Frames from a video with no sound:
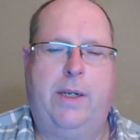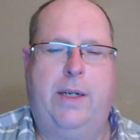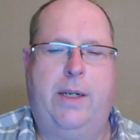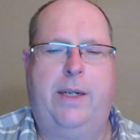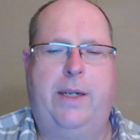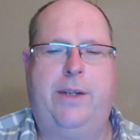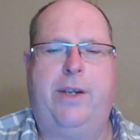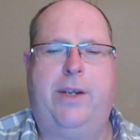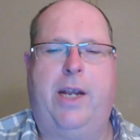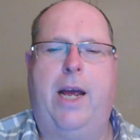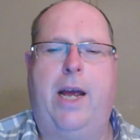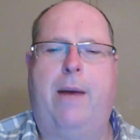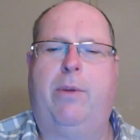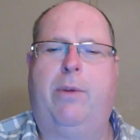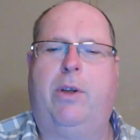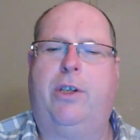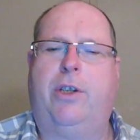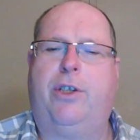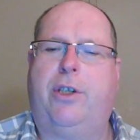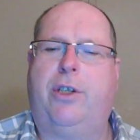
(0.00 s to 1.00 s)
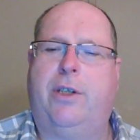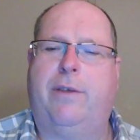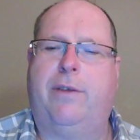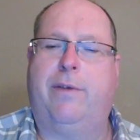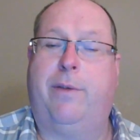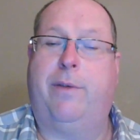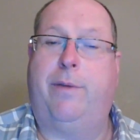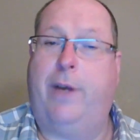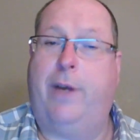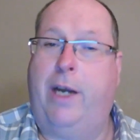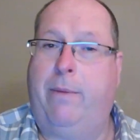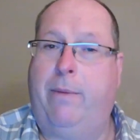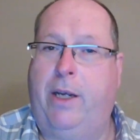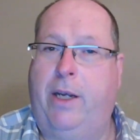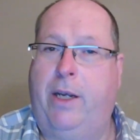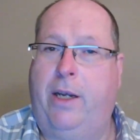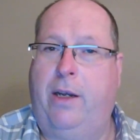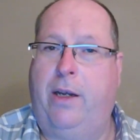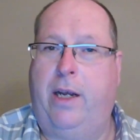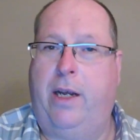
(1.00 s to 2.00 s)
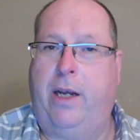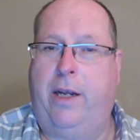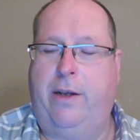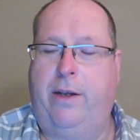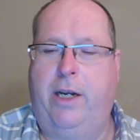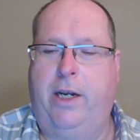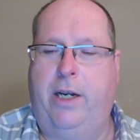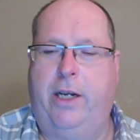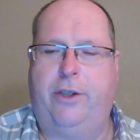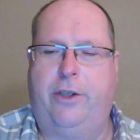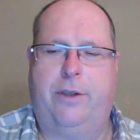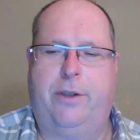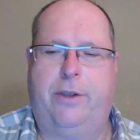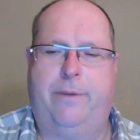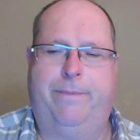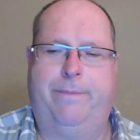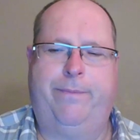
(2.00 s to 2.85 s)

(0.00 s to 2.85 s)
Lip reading: is the abolition of the family and the nation.